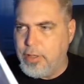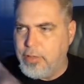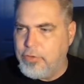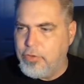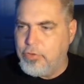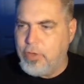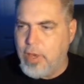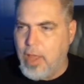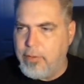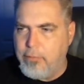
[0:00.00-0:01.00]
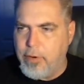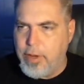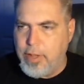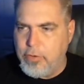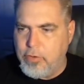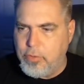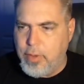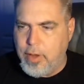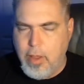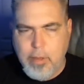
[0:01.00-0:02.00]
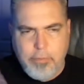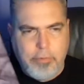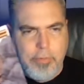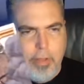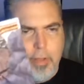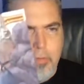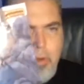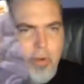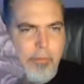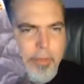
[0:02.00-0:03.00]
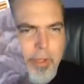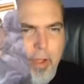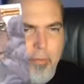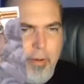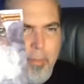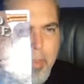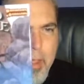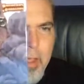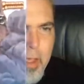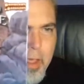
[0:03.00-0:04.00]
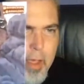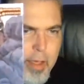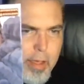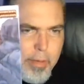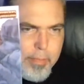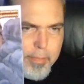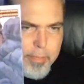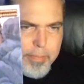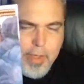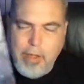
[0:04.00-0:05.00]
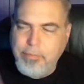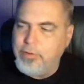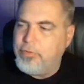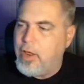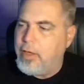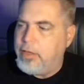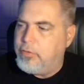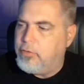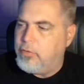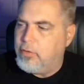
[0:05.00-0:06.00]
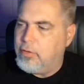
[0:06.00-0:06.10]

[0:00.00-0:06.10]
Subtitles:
Let's just dive right into it. First of all, let's start off with the cover. The cover is nice.